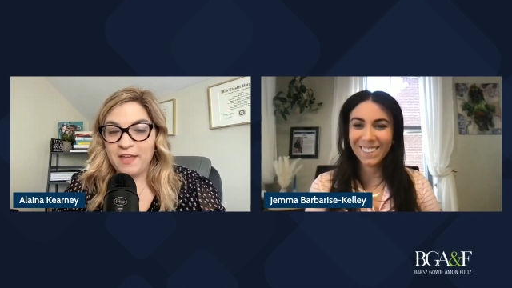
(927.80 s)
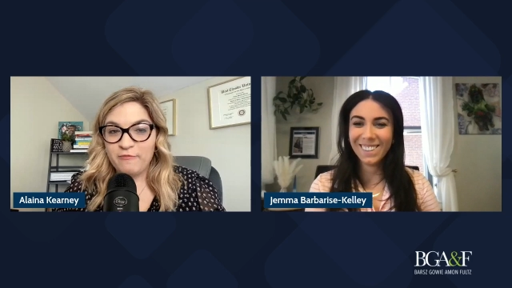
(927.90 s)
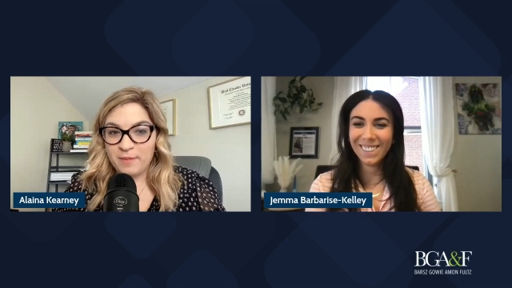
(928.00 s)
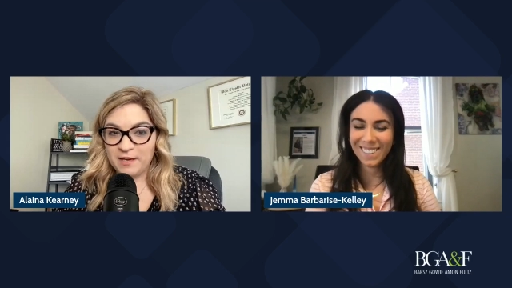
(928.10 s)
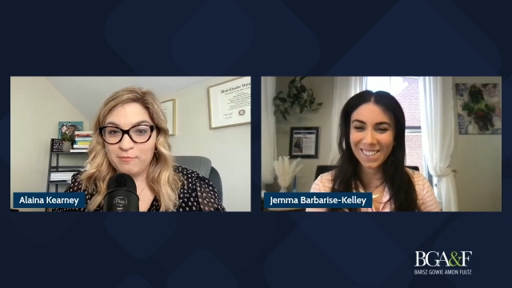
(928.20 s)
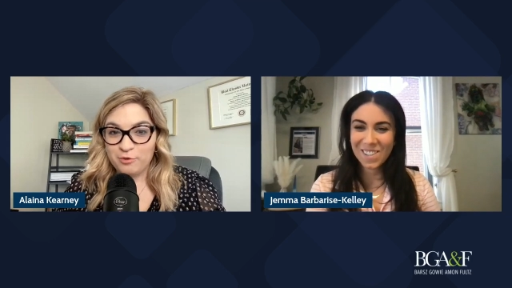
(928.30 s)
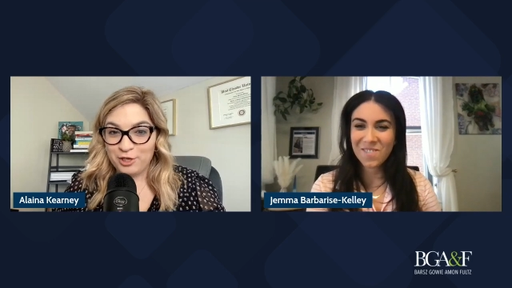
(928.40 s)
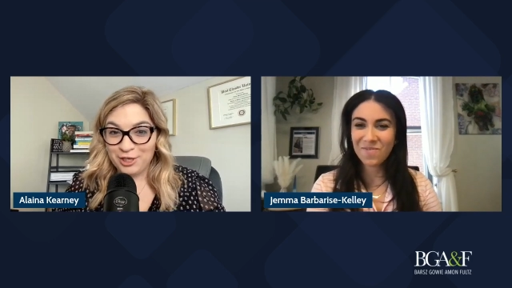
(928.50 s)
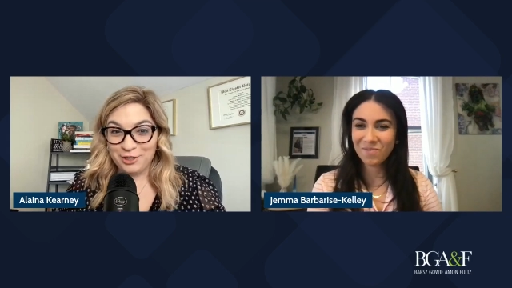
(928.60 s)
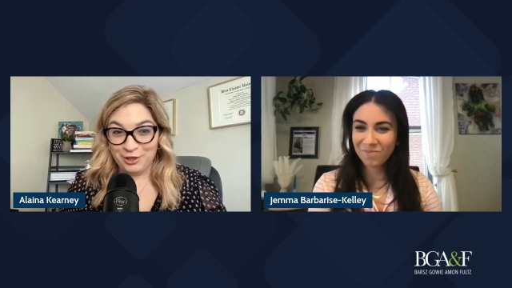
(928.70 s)
Speaker 1: they've been
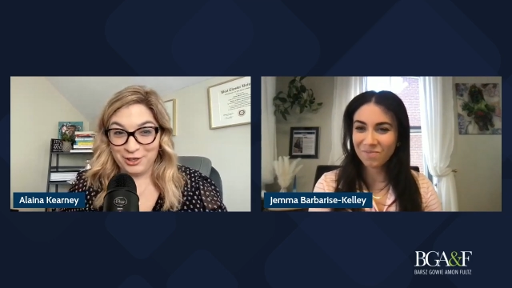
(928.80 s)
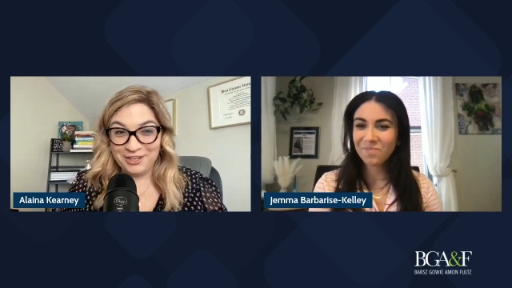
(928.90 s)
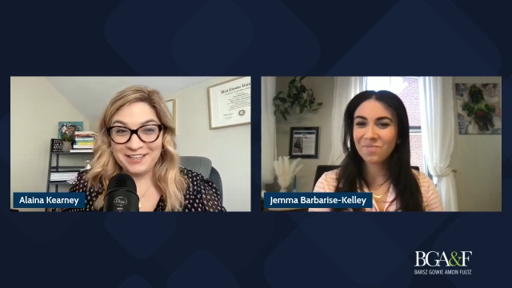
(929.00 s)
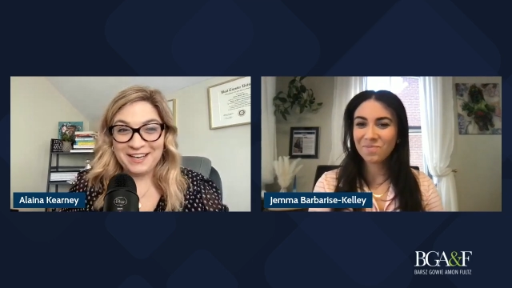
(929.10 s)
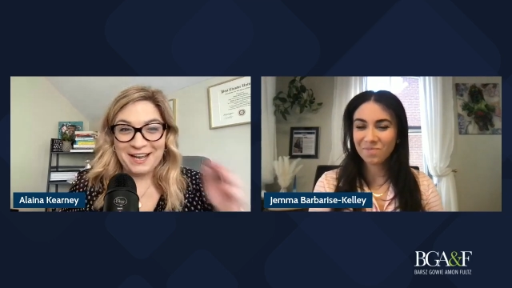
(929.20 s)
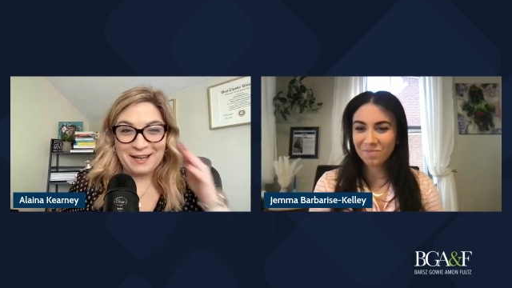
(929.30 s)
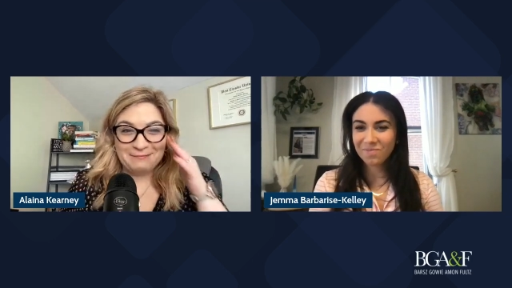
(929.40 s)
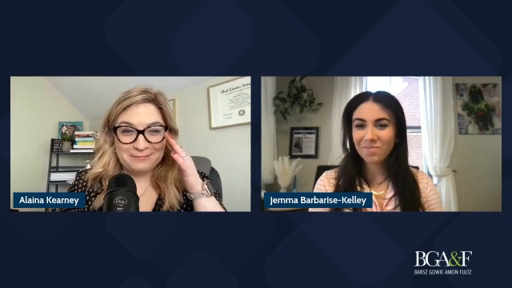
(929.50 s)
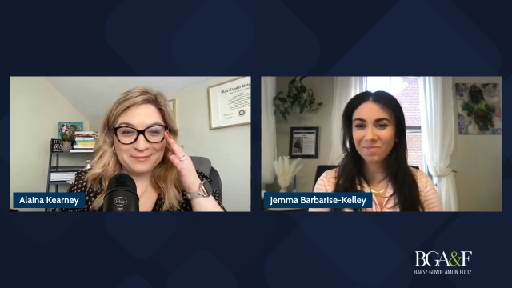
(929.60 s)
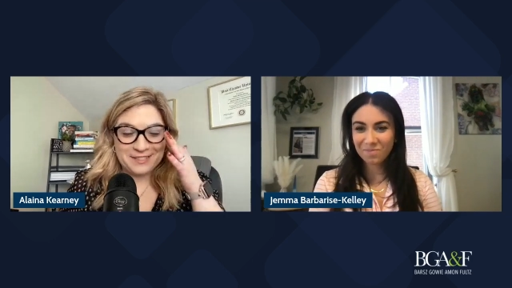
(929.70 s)
pretty good
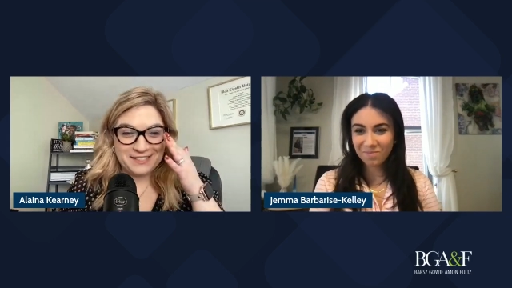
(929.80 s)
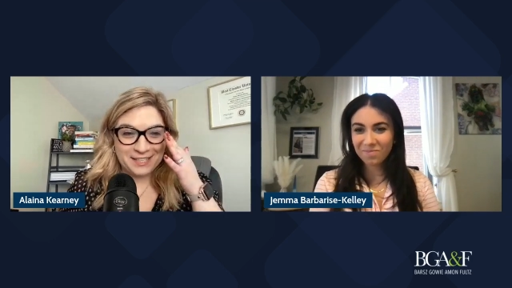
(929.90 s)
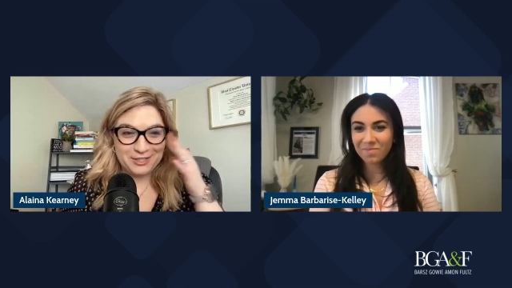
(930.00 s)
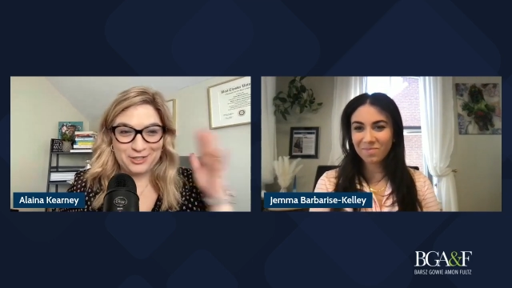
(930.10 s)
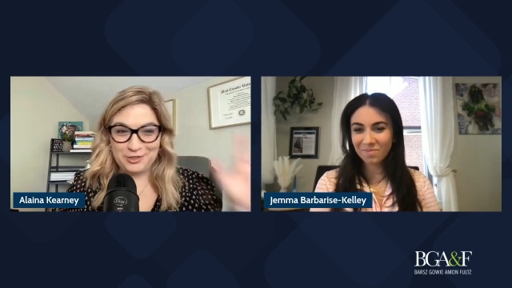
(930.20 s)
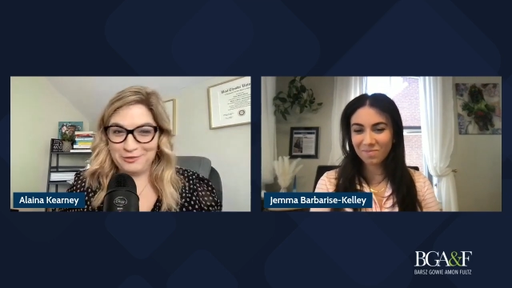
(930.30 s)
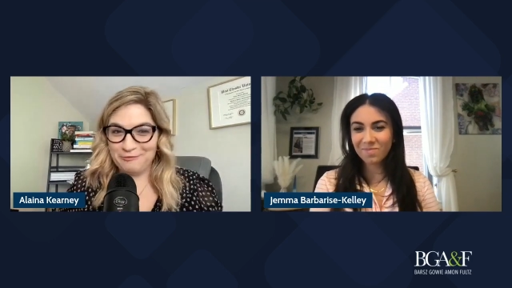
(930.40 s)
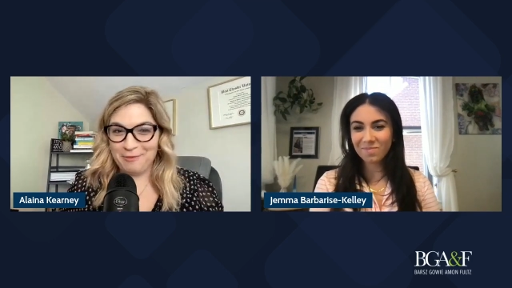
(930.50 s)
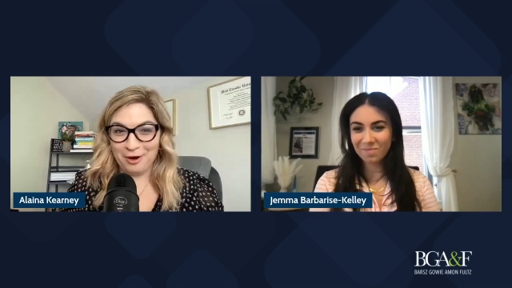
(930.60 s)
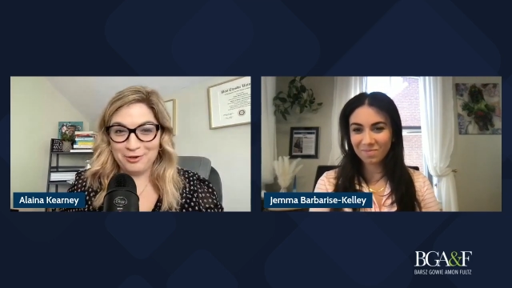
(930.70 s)
since
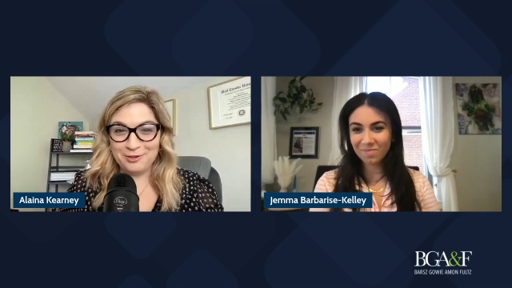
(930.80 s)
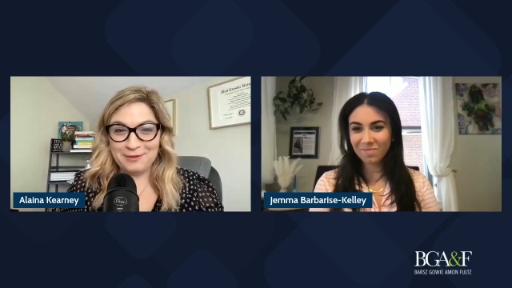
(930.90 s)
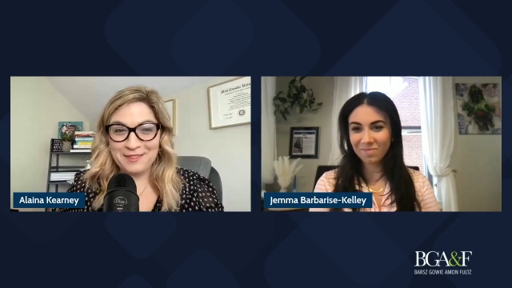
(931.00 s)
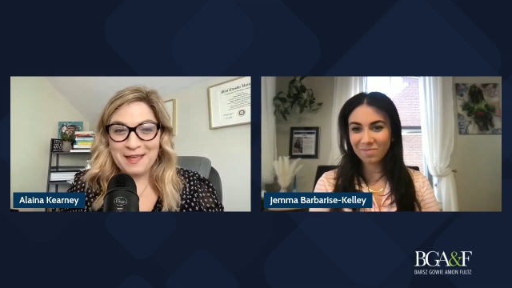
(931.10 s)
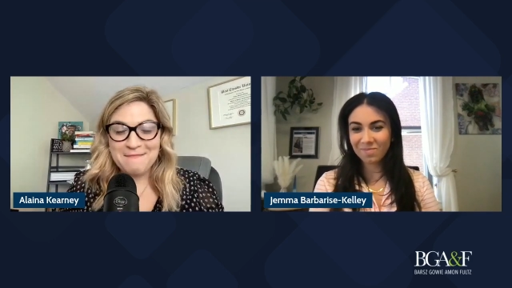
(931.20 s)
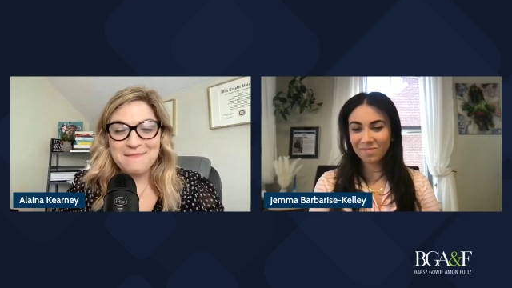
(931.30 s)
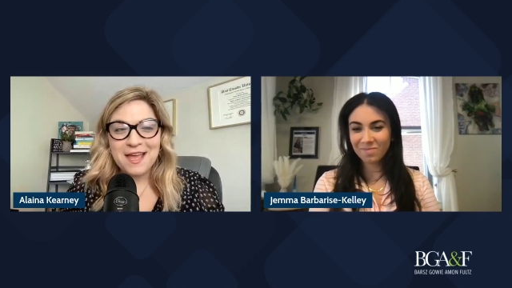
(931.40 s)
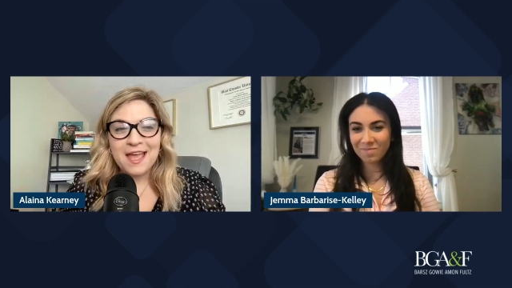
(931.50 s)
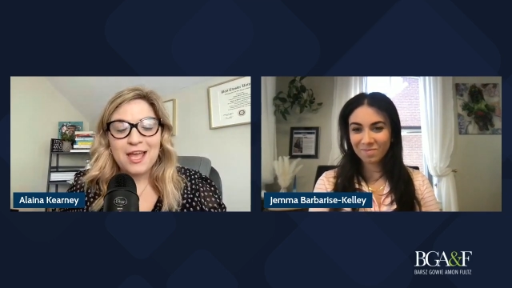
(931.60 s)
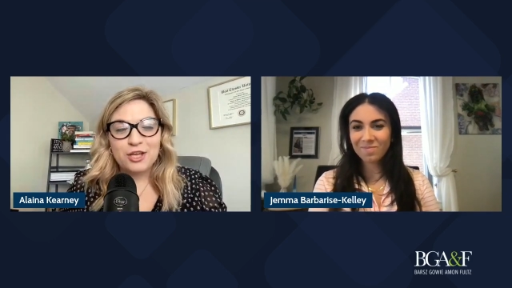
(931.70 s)
you've partnered with them?
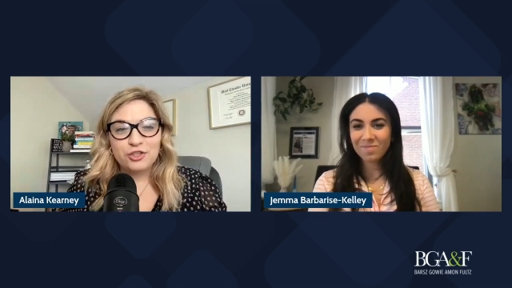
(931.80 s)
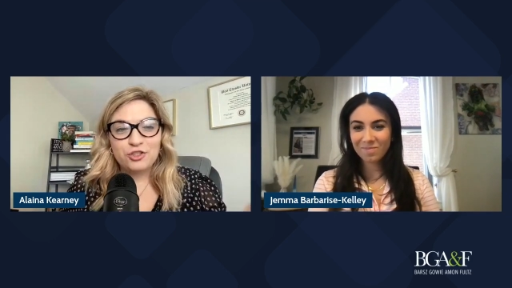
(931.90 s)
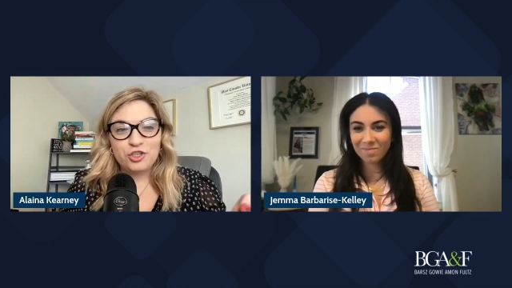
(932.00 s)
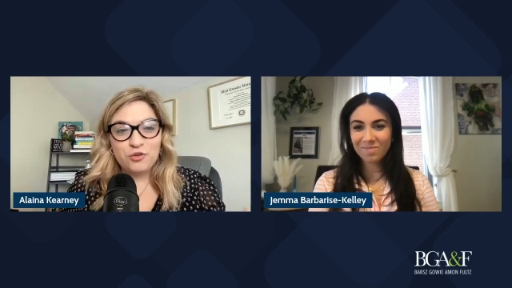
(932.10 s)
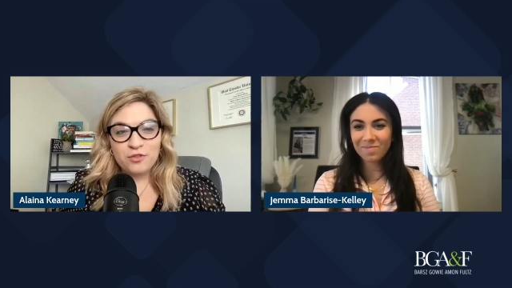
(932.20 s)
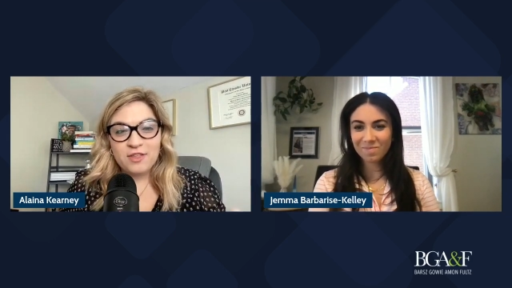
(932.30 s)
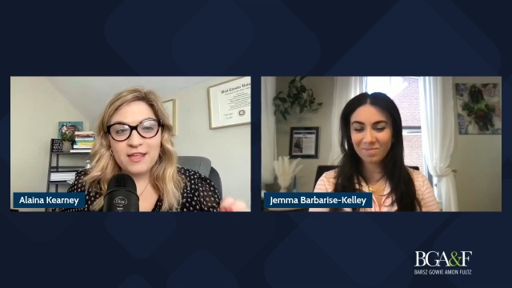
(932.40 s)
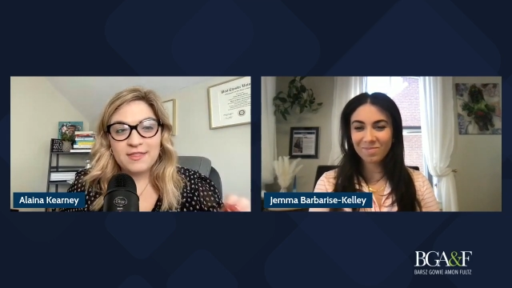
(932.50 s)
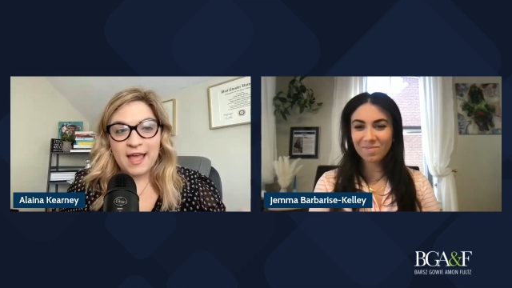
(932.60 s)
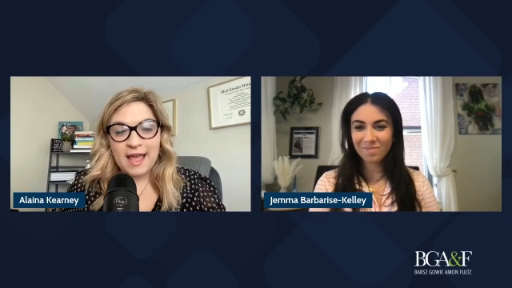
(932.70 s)
Do you
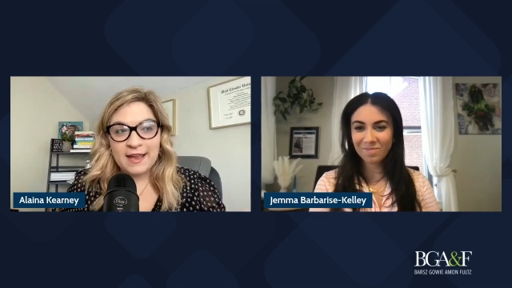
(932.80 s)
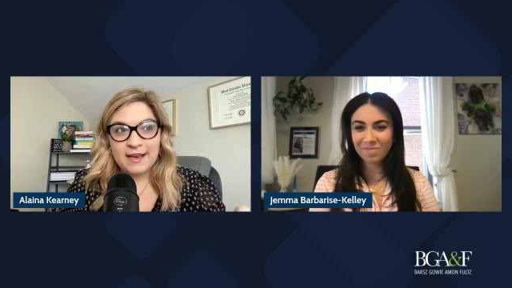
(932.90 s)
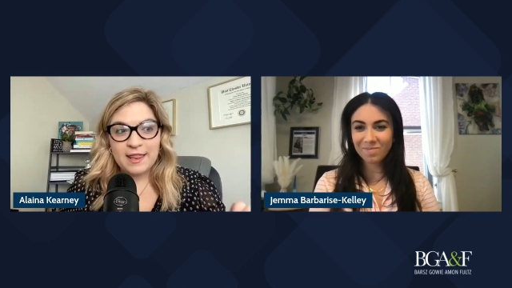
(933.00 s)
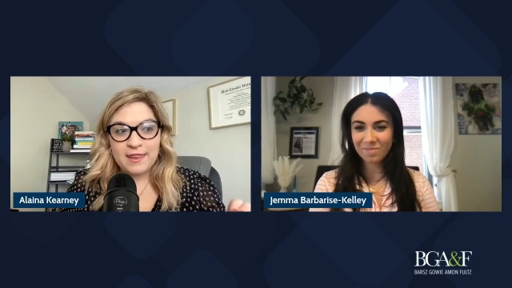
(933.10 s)
think that